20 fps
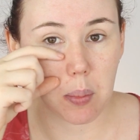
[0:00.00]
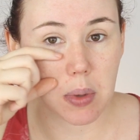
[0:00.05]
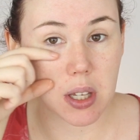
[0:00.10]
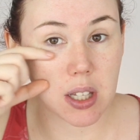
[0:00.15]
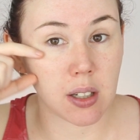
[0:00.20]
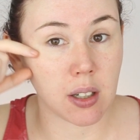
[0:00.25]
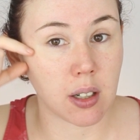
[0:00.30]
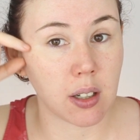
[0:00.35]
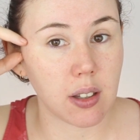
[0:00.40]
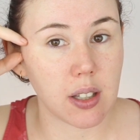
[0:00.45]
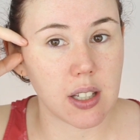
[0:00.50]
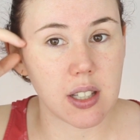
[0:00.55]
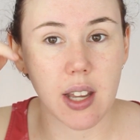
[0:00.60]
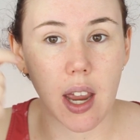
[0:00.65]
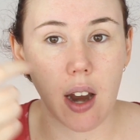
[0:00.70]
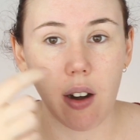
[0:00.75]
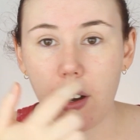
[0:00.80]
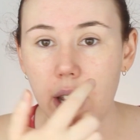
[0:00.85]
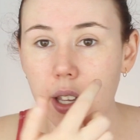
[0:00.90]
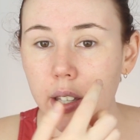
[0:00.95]
in this
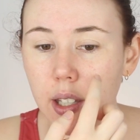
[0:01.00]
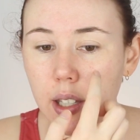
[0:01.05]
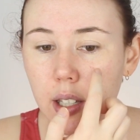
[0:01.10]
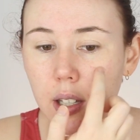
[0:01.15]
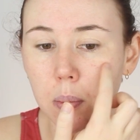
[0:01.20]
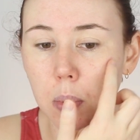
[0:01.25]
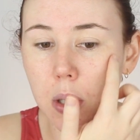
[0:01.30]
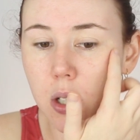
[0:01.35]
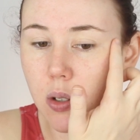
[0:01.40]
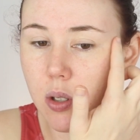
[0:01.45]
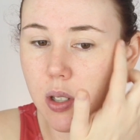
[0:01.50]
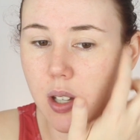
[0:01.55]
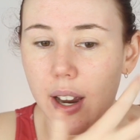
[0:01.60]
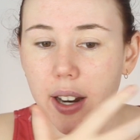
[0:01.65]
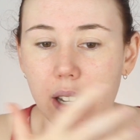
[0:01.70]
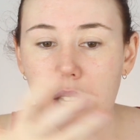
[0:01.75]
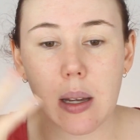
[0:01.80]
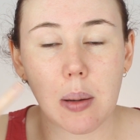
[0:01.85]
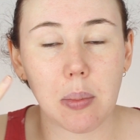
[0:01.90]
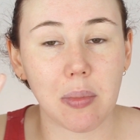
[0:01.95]
area here because
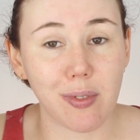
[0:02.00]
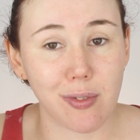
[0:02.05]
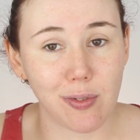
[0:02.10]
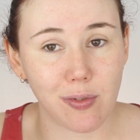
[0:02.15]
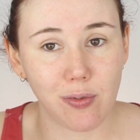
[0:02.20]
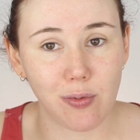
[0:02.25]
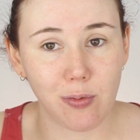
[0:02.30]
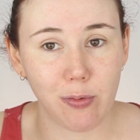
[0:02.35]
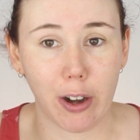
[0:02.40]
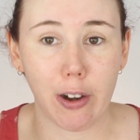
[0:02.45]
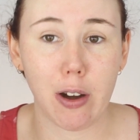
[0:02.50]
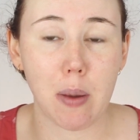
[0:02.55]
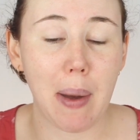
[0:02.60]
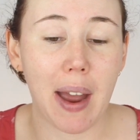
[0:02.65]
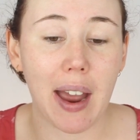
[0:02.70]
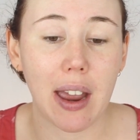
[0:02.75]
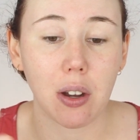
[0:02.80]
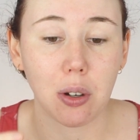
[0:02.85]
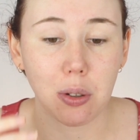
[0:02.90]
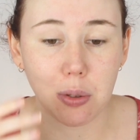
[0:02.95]
I am very
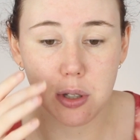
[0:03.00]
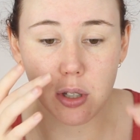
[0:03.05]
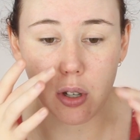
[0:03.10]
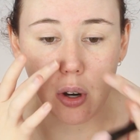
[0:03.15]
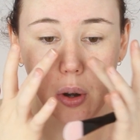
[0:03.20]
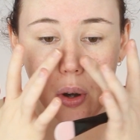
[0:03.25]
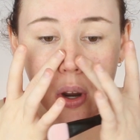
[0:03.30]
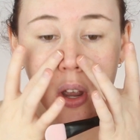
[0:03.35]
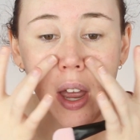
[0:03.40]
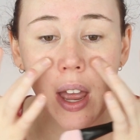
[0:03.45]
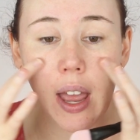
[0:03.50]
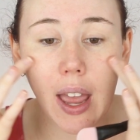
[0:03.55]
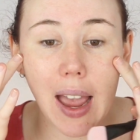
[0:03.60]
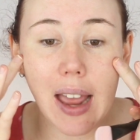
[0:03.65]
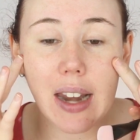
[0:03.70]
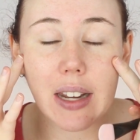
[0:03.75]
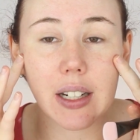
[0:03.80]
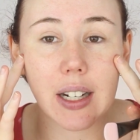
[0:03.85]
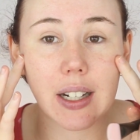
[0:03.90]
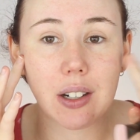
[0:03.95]
pale. So
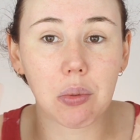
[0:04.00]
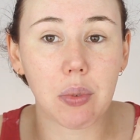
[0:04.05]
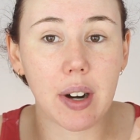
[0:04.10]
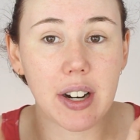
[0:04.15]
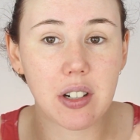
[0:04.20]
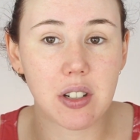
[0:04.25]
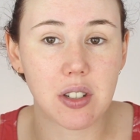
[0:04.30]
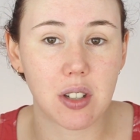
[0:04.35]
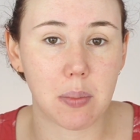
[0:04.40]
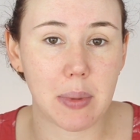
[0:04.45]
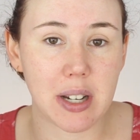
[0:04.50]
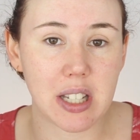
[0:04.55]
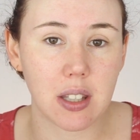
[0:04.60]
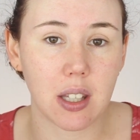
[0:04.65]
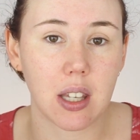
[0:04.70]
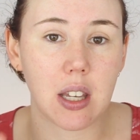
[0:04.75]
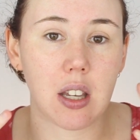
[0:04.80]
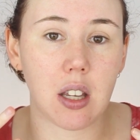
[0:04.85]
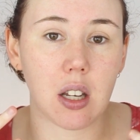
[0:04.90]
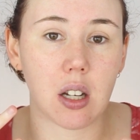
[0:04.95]
any kind of redness on my
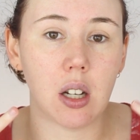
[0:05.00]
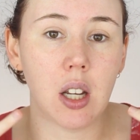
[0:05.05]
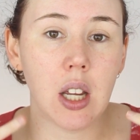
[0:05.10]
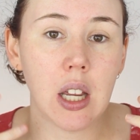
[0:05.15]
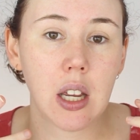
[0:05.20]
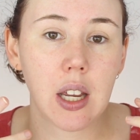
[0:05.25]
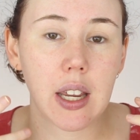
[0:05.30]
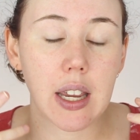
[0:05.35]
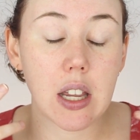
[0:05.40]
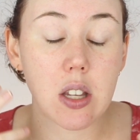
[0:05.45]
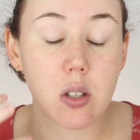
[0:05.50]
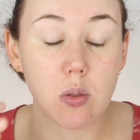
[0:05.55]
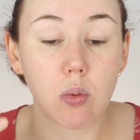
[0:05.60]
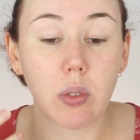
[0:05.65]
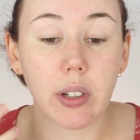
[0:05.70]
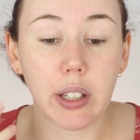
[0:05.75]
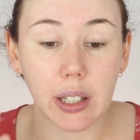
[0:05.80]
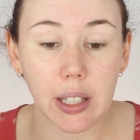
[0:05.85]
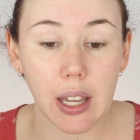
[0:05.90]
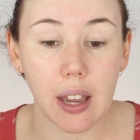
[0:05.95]
skin is
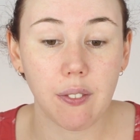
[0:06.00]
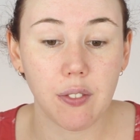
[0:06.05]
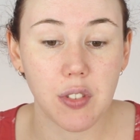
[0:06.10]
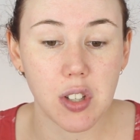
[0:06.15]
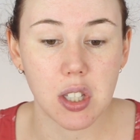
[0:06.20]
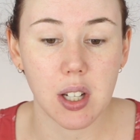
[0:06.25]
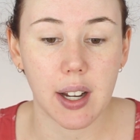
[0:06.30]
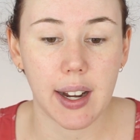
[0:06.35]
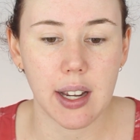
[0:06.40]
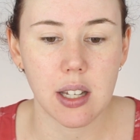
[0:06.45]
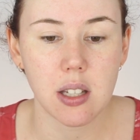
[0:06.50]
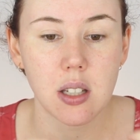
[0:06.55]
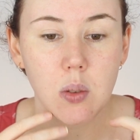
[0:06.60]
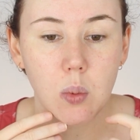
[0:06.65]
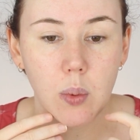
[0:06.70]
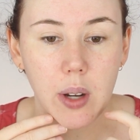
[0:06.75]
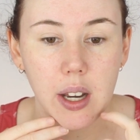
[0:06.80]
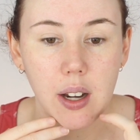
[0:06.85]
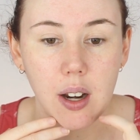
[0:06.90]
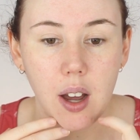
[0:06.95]
really emphasized
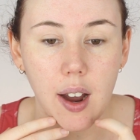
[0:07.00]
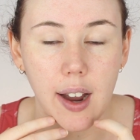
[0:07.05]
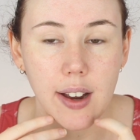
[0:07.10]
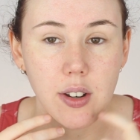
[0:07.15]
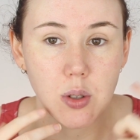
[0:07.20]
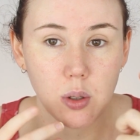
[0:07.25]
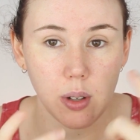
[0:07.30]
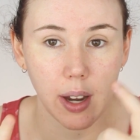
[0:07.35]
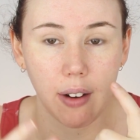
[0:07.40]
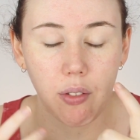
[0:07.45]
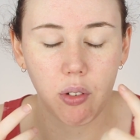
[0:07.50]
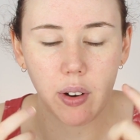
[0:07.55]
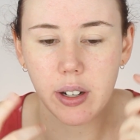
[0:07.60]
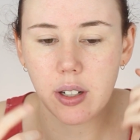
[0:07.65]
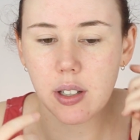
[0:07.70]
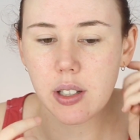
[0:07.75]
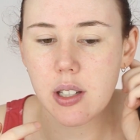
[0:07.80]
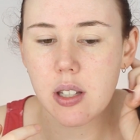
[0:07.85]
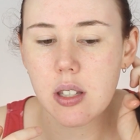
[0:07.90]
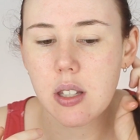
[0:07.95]
when I do have
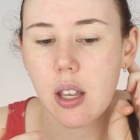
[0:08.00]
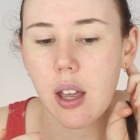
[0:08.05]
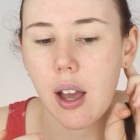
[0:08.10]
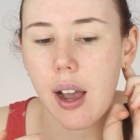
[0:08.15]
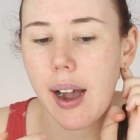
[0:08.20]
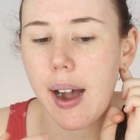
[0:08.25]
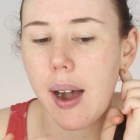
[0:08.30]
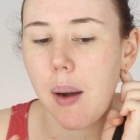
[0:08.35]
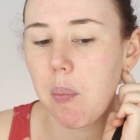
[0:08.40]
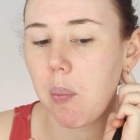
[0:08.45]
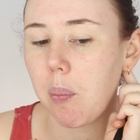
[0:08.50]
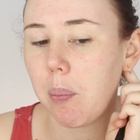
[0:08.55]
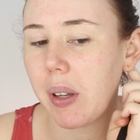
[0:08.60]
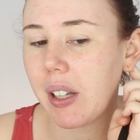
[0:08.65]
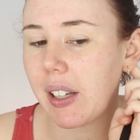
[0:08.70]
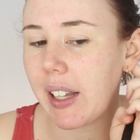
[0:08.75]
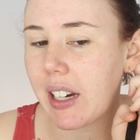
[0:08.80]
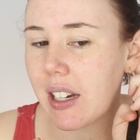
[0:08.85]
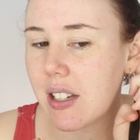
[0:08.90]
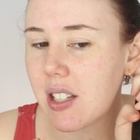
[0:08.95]
redness.
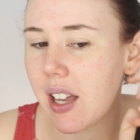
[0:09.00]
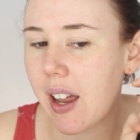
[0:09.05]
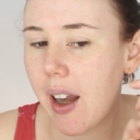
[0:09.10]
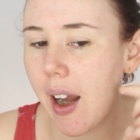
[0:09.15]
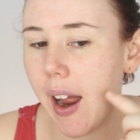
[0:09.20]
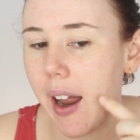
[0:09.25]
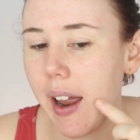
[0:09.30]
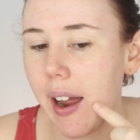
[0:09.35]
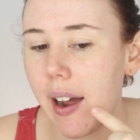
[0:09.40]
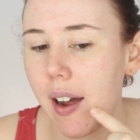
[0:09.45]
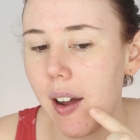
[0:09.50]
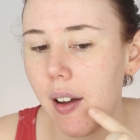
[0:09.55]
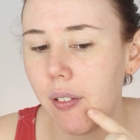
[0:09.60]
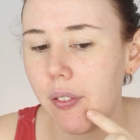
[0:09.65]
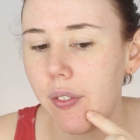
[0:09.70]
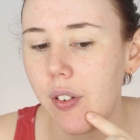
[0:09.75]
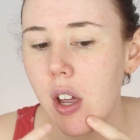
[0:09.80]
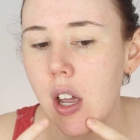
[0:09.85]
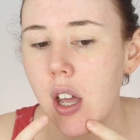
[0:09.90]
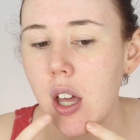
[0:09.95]
But like I said, I
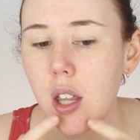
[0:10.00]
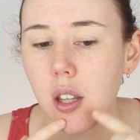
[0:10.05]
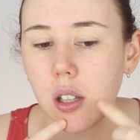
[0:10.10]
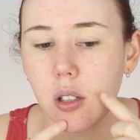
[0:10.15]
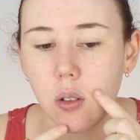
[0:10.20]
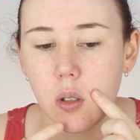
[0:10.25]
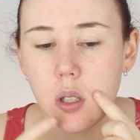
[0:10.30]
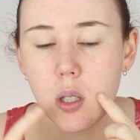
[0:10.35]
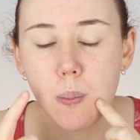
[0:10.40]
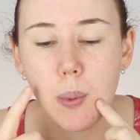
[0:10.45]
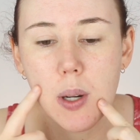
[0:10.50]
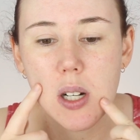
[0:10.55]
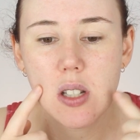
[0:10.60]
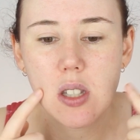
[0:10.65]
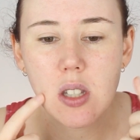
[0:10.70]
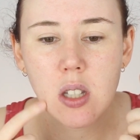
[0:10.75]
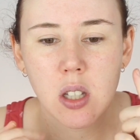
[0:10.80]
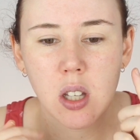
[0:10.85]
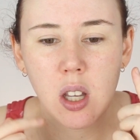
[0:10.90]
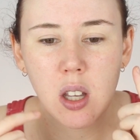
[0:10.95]
have little
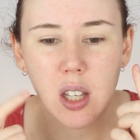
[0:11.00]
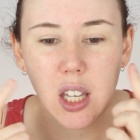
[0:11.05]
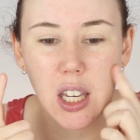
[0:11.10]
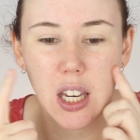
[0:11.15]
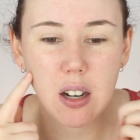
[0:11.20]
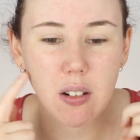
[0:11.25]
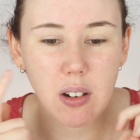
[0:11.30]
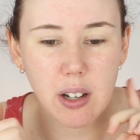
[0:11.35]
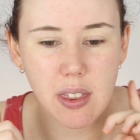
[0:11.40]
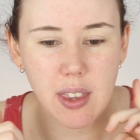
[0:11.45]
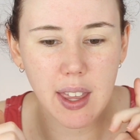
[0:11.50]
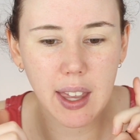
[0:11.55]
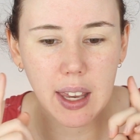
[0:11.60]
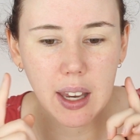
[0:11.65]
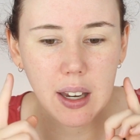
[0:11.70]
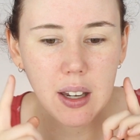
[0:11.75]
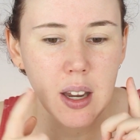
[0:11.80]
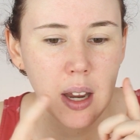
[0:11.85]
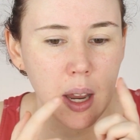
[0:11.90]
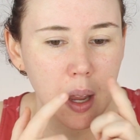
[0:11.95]
spots here and
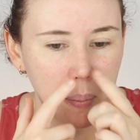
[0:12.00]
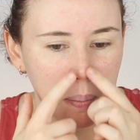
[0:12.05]
there.